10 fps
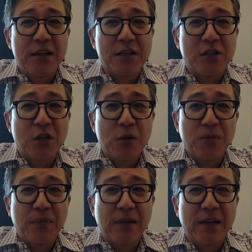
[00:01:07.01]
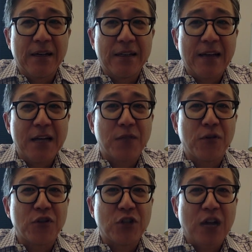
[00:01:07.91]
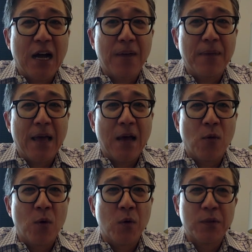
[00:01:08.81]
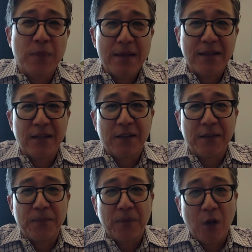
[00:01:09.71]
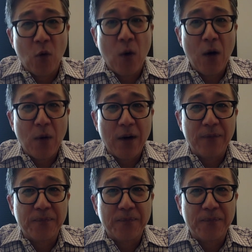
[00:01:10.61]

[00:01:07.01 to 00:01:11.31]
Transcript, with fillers: So uh, he got his first job at what was basically a Wawa.